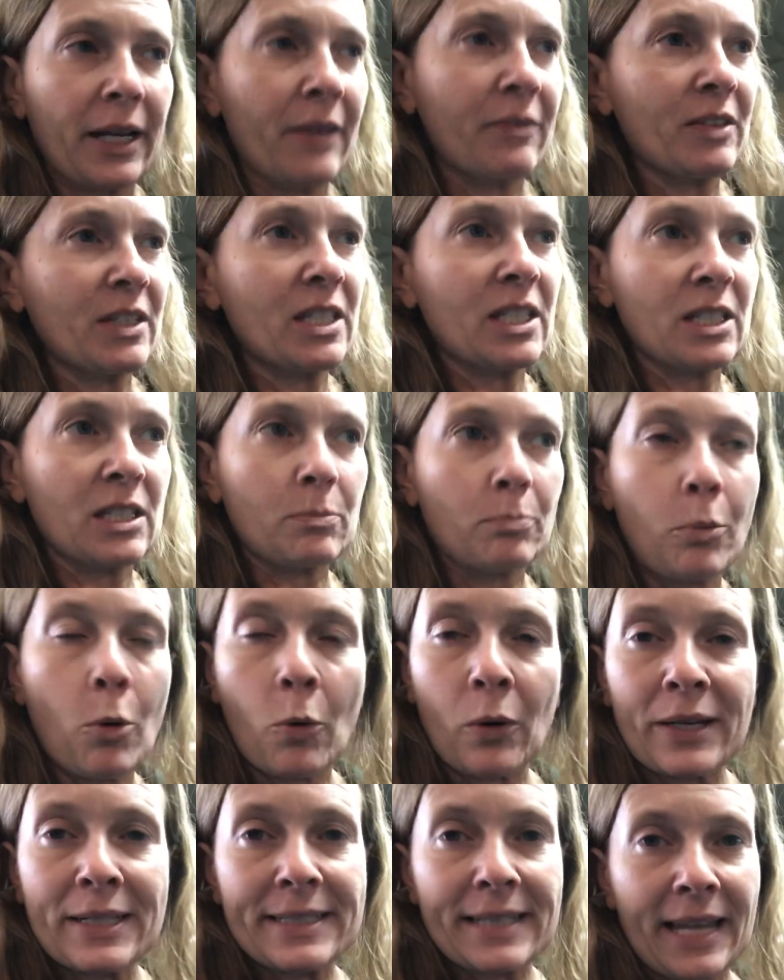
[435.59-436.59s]
And this is
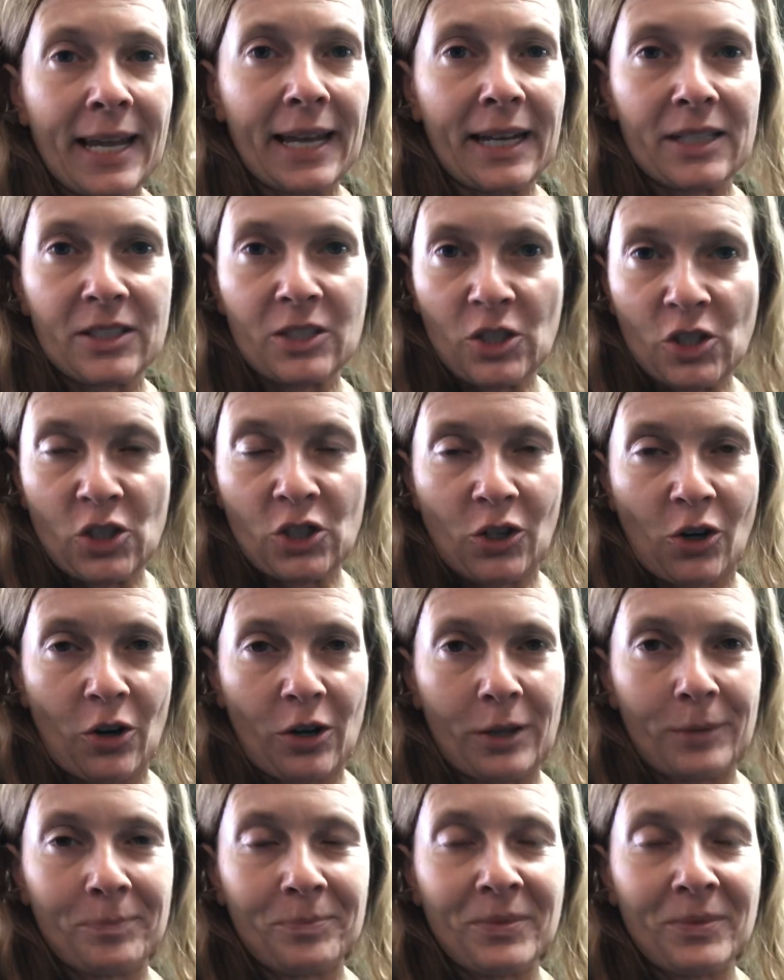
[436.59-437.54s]
point A to start.